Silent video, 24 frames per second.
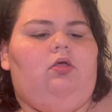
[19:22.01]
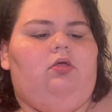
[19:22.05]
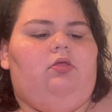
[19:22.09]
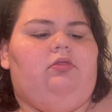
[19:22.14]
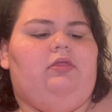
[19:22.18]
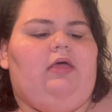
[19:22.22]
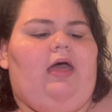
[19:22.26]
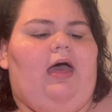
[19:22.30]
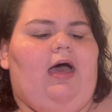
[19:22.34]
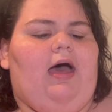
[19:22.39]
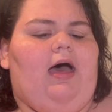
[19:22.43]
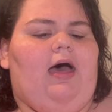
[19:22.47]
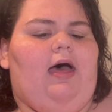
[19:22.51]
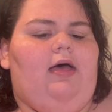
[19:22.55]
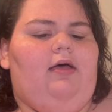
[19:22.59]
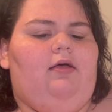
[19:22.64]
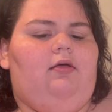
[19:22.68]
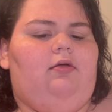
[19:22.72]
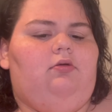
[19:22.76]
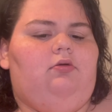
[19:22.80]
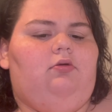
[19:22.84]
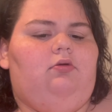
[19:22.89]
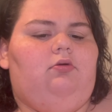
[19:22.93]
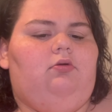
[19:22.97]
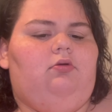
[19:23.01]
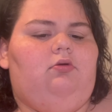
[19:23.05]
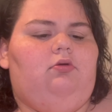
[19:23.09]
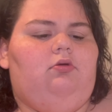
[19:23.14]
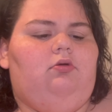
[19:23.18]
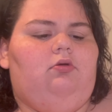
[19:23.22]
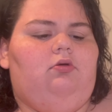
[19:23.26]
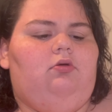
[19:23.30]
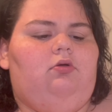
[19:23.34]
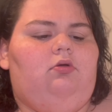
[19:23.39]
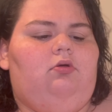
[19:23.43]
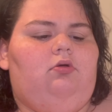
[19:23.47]
that
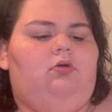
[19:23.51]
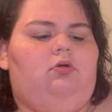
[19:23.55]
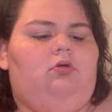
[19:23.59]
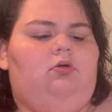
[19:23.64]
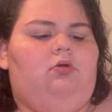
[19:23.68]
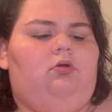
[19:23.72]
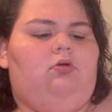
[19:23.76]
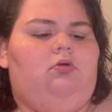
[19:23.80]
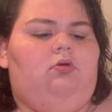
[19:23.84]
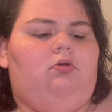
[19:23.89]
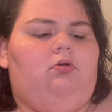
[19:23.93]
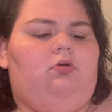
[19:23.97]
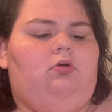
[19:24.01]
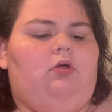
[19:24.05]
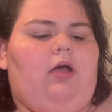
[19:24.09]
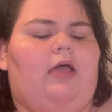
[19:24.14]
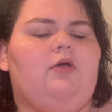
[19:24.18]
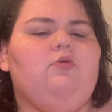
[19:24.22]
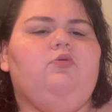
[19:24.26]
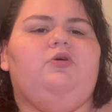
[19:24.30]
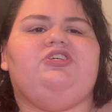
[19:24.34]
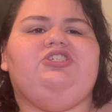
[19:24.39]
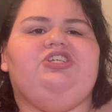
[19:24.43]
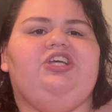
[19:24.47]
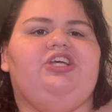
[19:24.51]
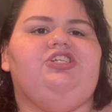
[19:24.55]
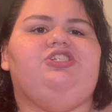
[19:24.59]
I wish I